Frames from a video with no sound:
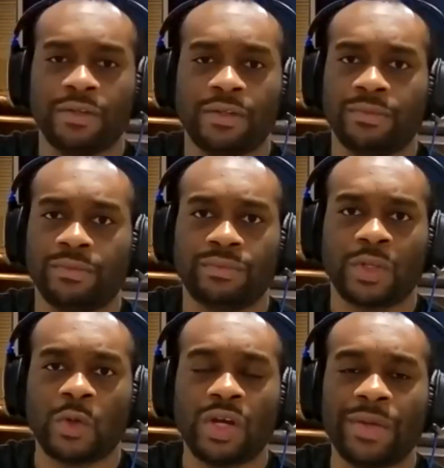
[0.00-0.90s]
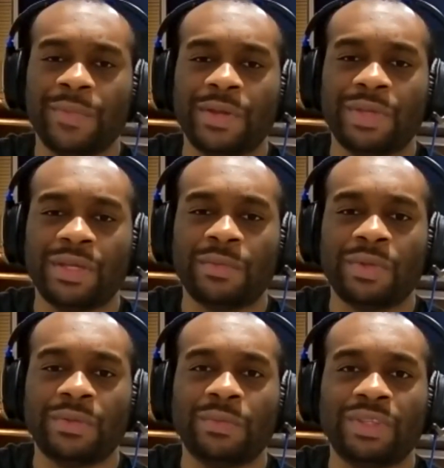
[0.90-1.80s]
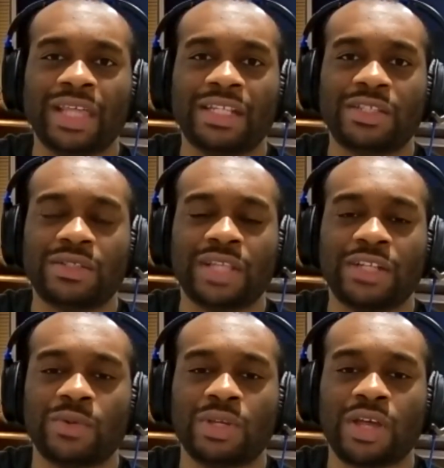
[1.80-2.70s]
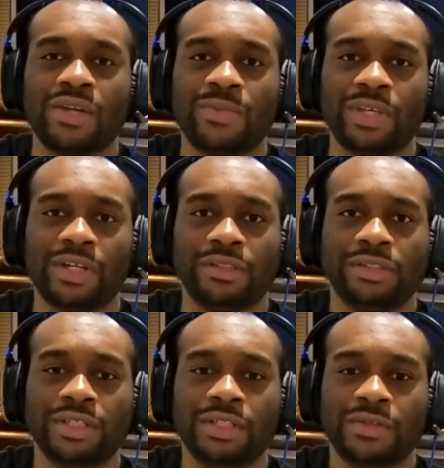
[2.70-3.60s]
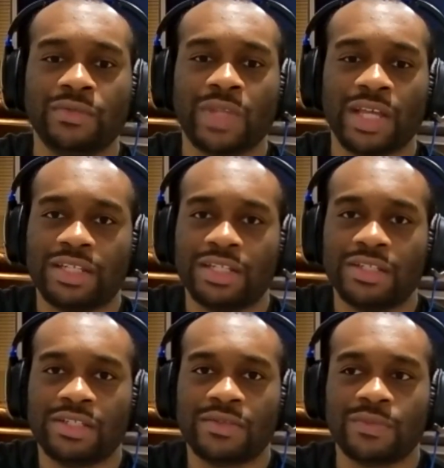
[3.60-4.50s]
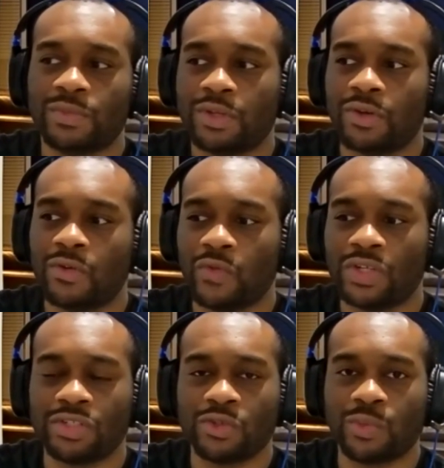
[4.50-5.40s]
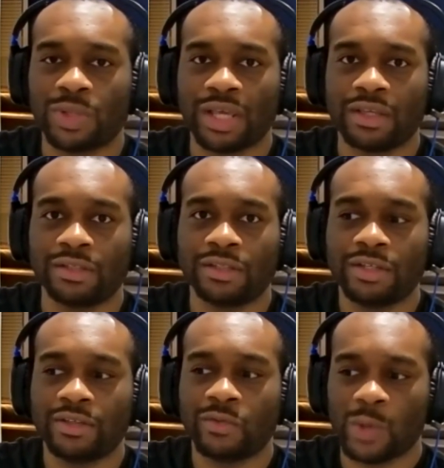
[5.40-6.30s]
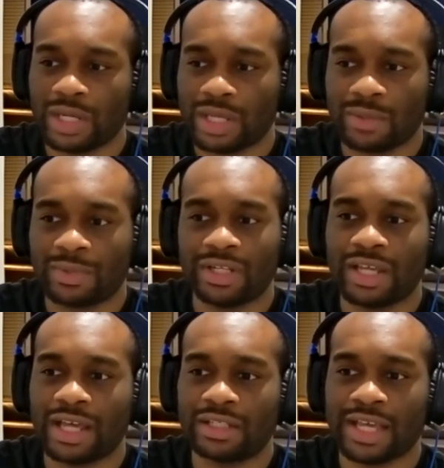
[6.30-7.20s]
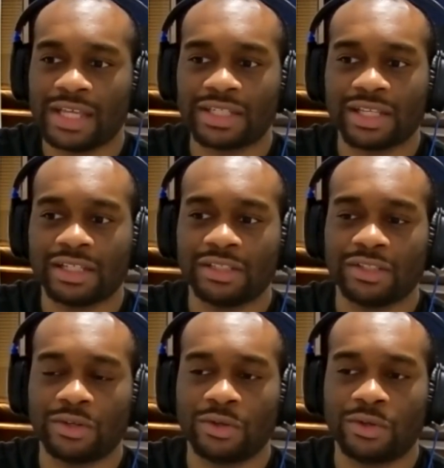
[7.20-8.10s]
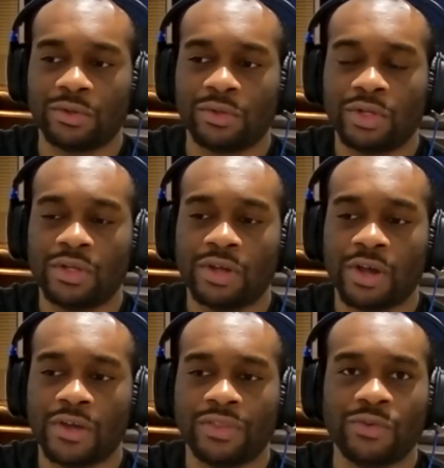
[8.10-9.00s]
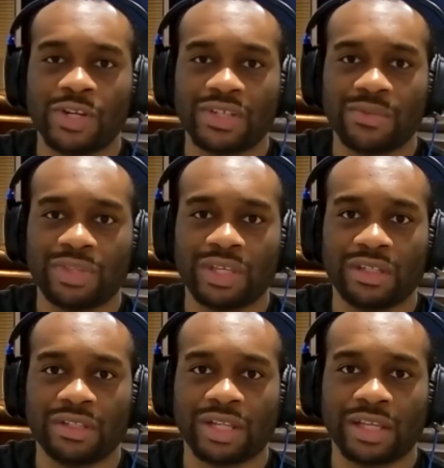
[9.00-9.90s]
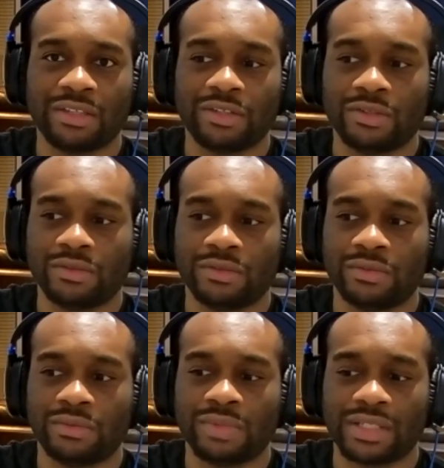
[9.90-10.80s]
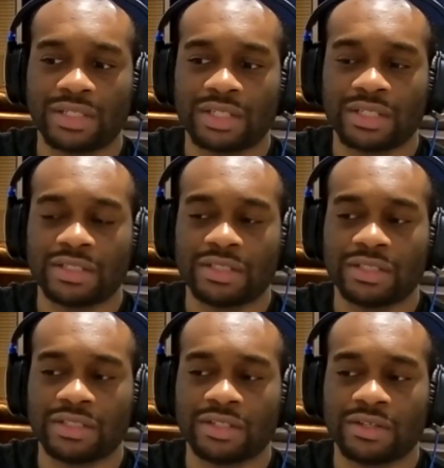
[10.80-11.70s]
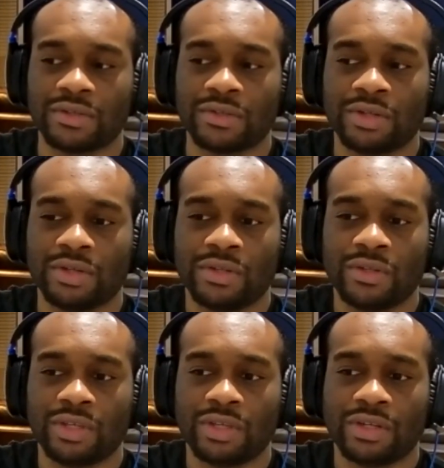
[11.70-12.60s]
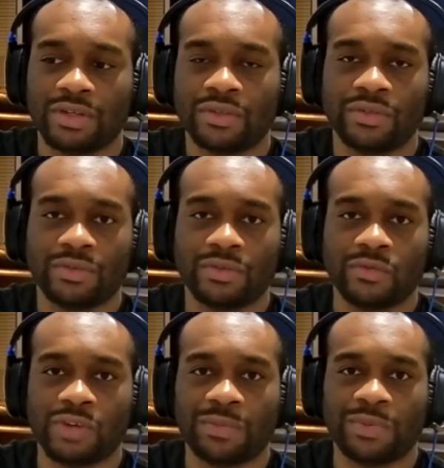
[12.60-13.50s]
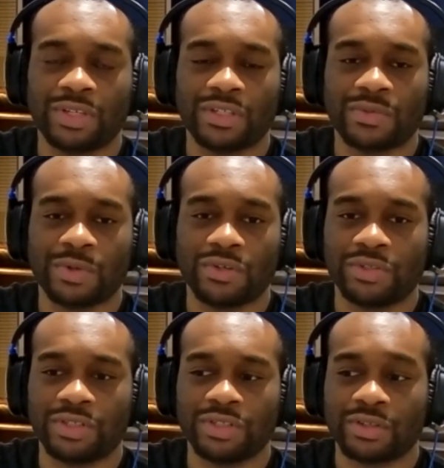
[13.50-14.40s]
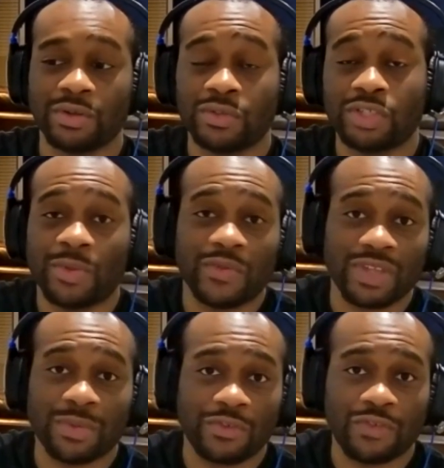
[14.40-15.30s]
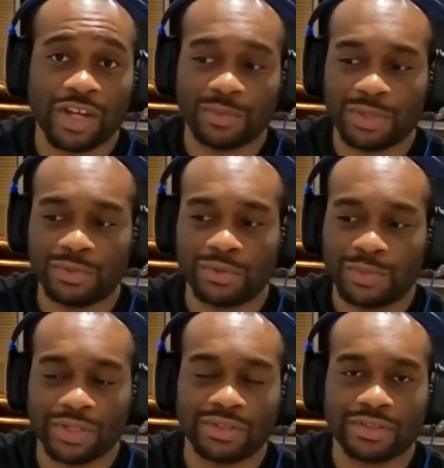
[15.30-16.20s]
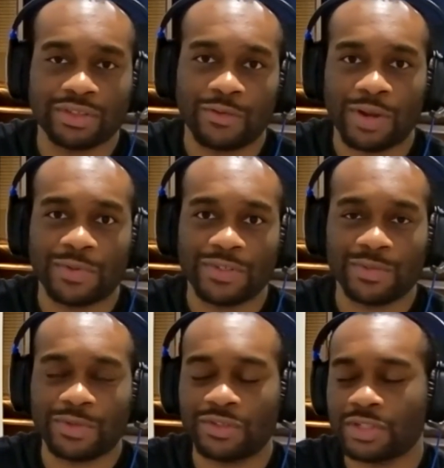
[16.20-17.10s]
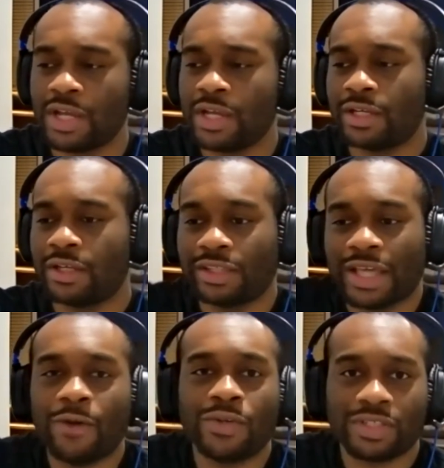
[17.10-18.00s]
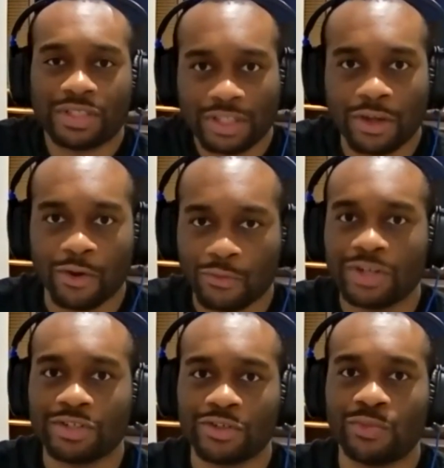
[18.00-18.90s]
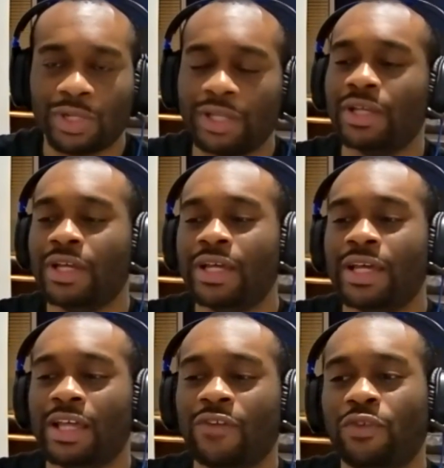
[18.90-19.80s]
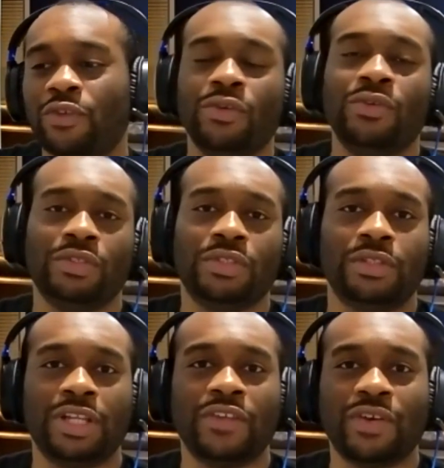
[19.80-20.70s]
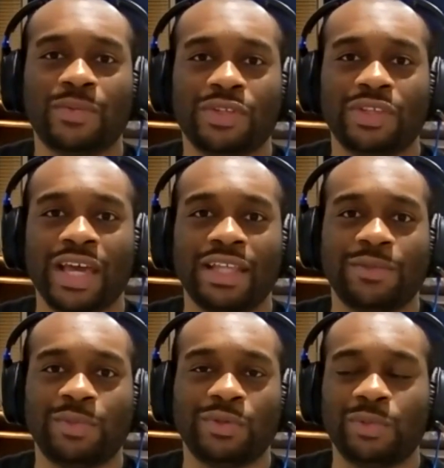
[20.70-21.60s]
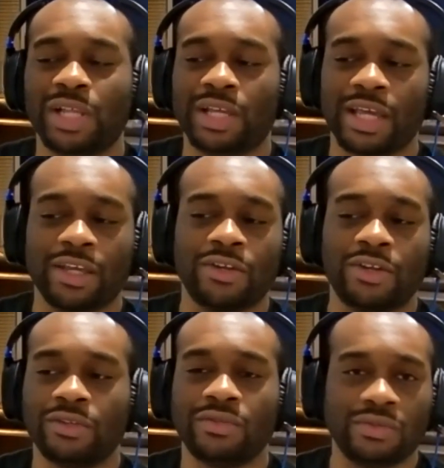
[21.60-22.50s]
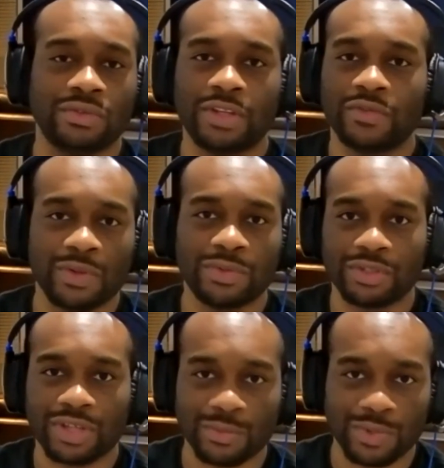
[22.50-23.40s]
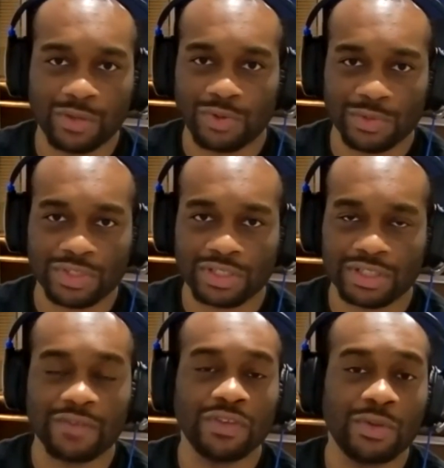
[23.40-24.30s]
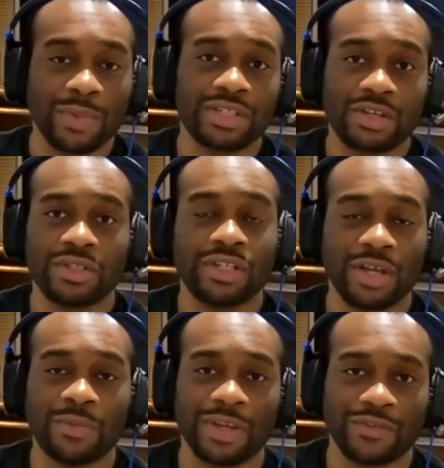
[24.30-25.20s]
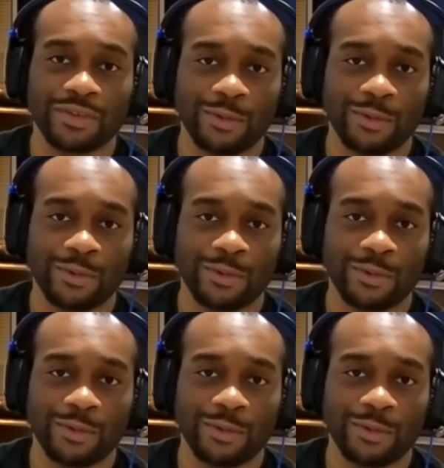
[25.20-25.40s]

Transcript: know. Well, I, don't I mean, I don't but know. that's that's what got him there. That's his you know original play when he came down the the escalator, the whole otherism thing, like you know Mexicans, you know they're rapists, murderers. Oh, some of them are fine people, but they're rapists yeah. and murderers. Yeah, that was the original play. If you don't live up to that, then people be like, hey, you're not living up to your campaign promises. Yeah. Even though Mexico did not pay for the